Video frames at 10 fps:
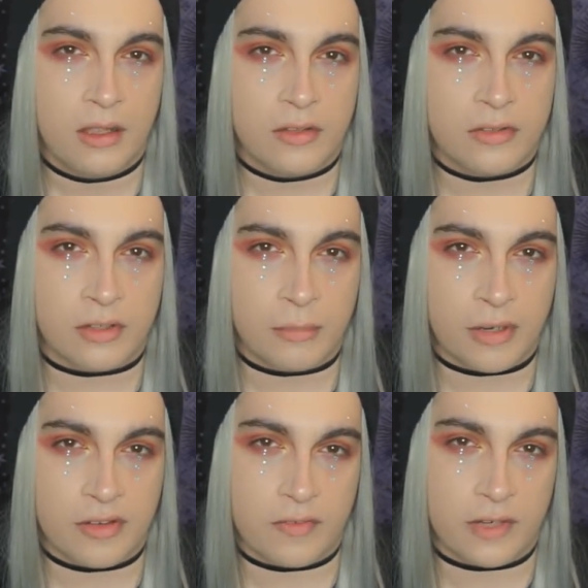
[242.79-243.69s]
certain
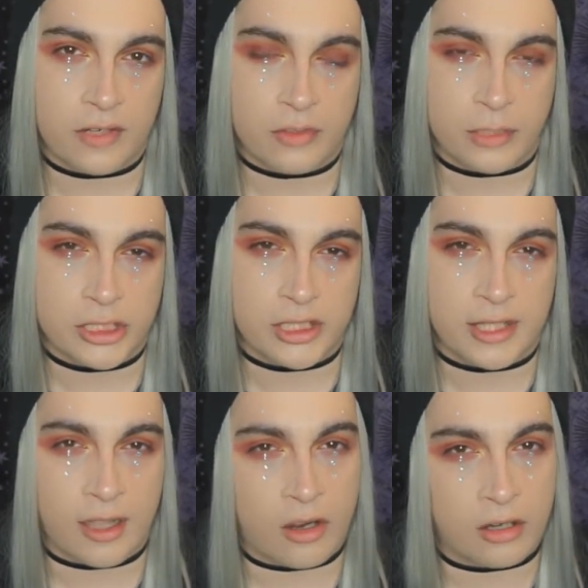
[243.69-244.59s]
parts of your intuition
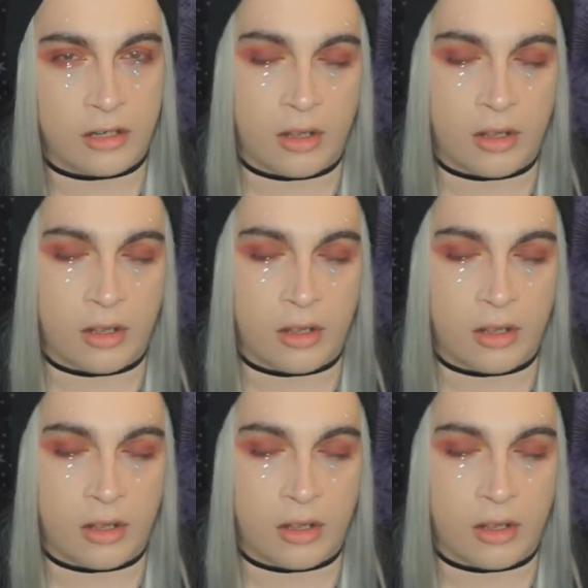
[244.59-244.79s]
that aren't